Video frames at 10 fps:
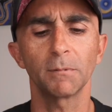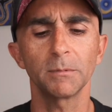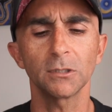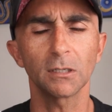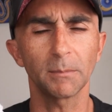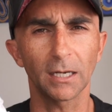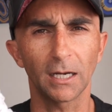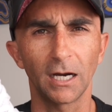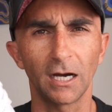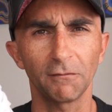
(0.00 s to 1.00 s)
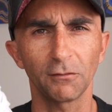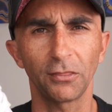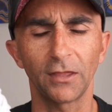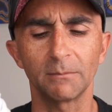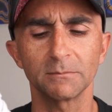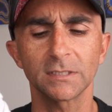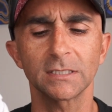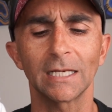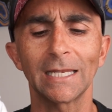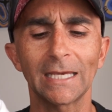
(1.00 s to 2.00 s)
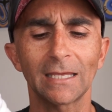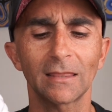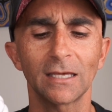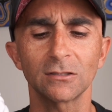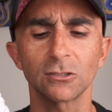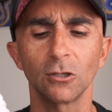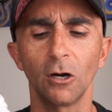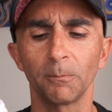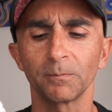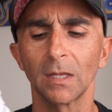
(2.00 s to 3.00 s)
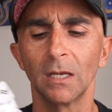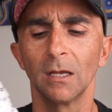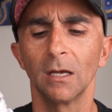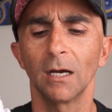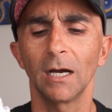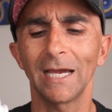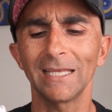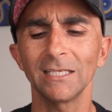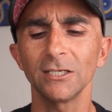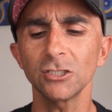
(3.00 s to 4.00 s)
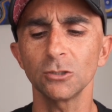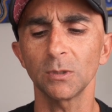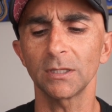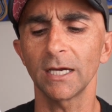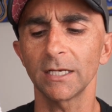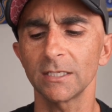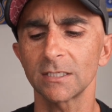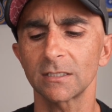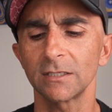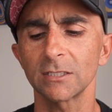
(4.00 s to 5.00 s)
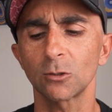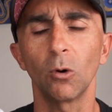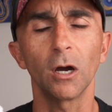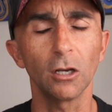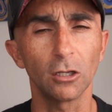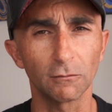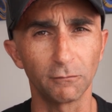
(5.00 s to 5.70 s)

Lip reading: probably got about half a thumb's length at the top. And the issue with that is there's quite a lot of